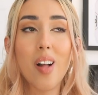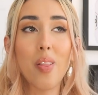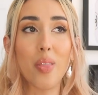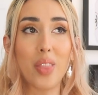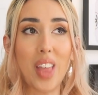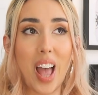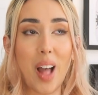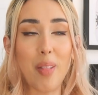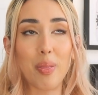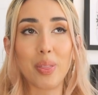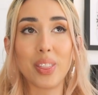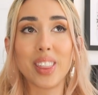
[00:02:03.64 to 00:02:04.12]

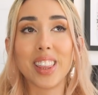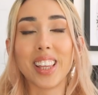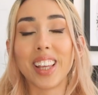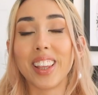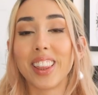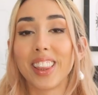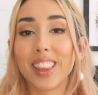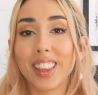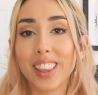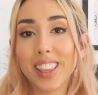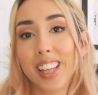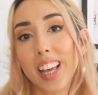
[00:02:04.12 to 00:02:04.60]
Then
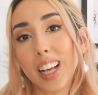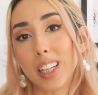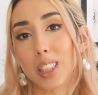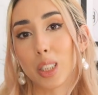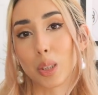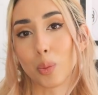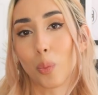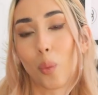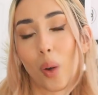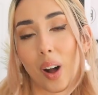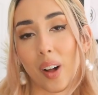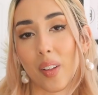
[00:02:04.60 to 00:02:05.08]
the
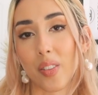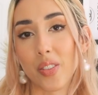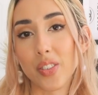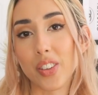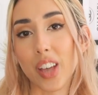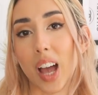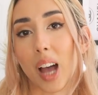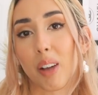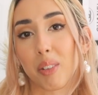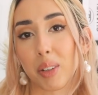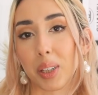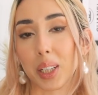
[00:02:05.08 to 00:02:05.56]
next
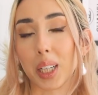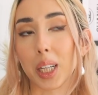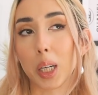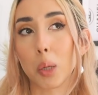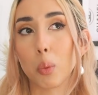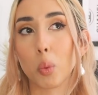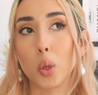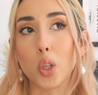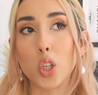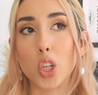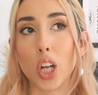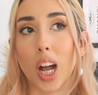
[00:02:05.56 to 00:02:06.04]
ones out
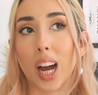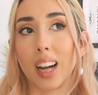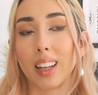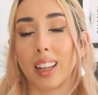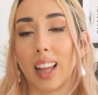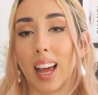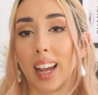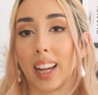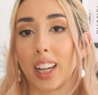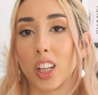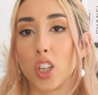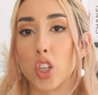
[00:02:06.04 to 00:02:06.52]
here, which are
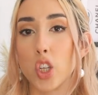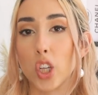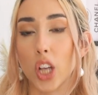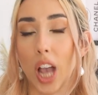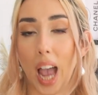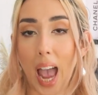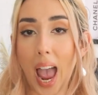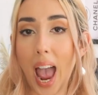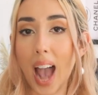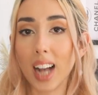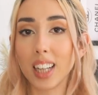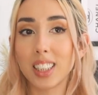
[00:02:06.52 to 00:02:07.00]
like
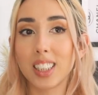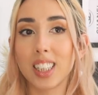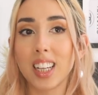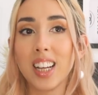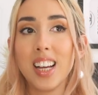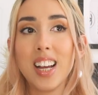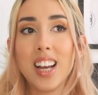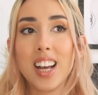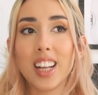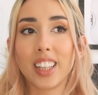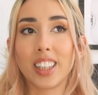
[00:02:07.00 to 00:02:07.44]
checked,